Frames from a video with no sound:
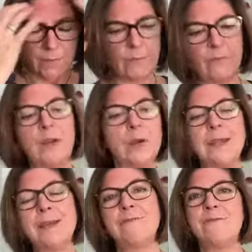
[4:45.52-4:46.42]
very
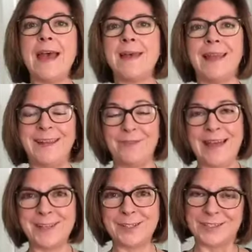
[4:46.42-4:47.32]

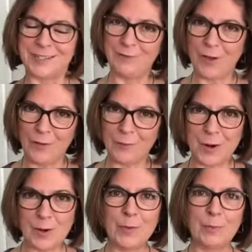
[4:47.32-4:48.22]
advanced, evolved
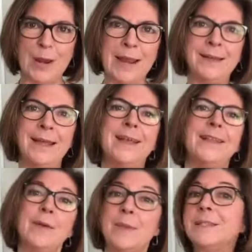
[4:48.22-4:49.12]
part of the brain
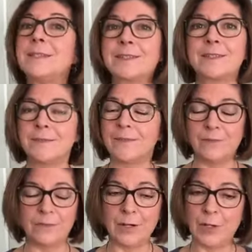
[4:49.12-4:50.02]
that makes us
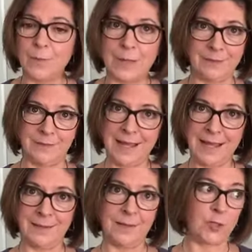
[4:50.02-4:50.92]
very human.
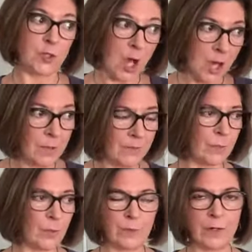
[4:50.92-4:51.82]
And the job of the
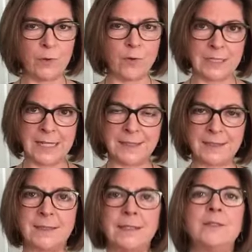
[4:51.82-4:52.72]
prefrontal
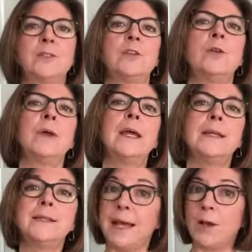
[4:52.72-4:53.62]
cortex is to
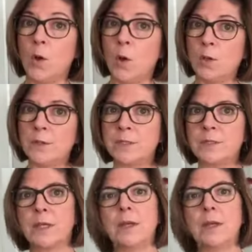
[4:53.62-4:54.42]
set goals,